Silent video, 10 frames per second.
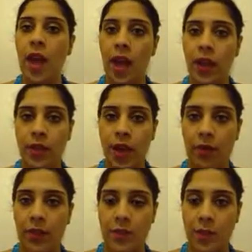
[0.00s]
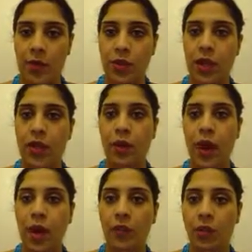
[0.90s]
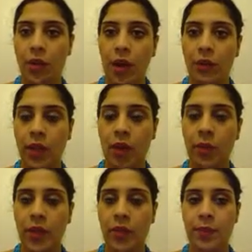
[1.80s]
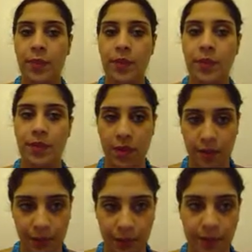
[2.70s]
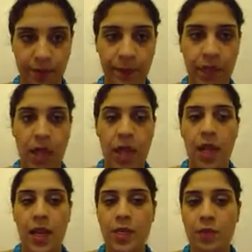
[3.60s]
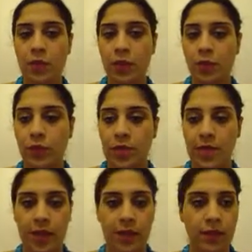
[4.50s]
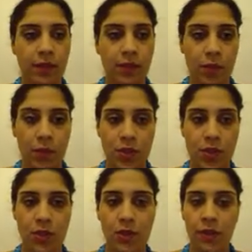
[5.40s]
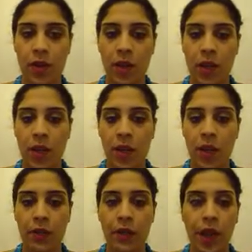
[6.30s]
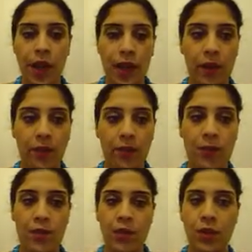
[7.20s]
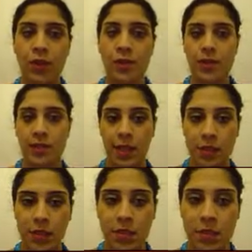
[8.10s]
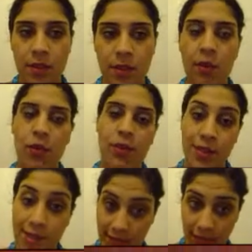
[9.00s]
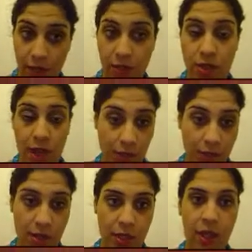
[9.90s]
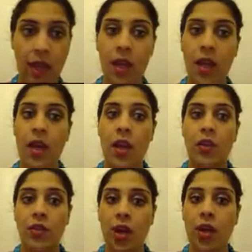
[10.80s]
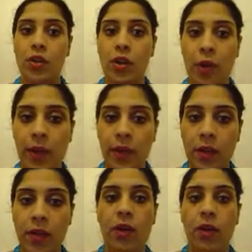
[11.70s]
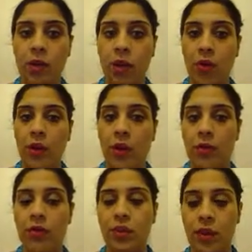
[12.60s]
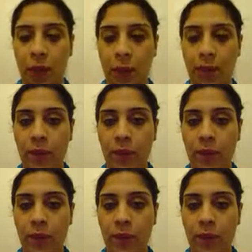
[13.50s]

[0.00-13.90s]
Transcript: and you have this picture here, you have to count how many persons are there. Let's move to the second question. Here we have to circle the stages, or the stage actually you are growing into now.